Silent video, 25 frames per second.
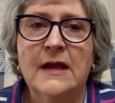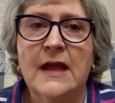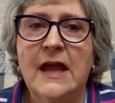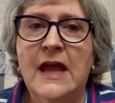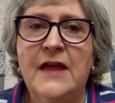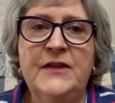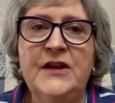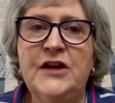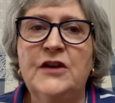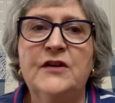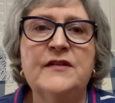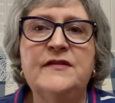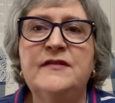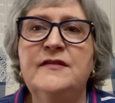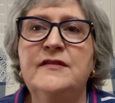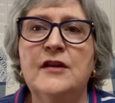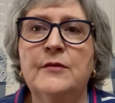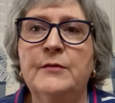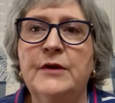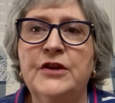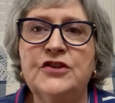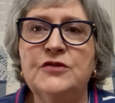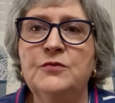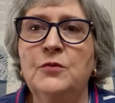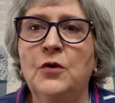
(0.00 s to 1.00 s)
There is so
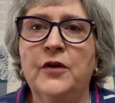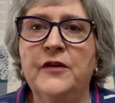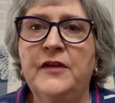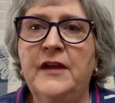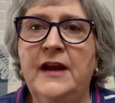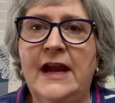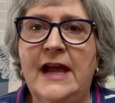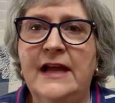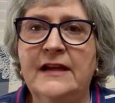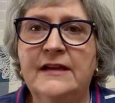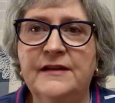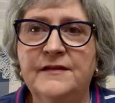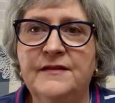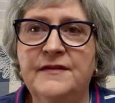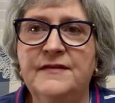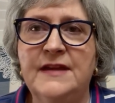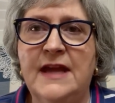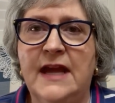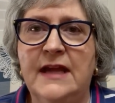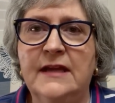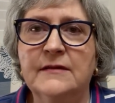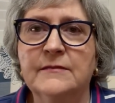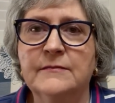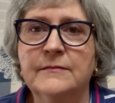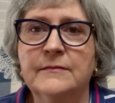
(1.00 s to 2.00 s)
much more that I could
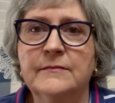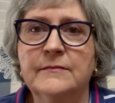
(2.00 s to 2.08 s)
say.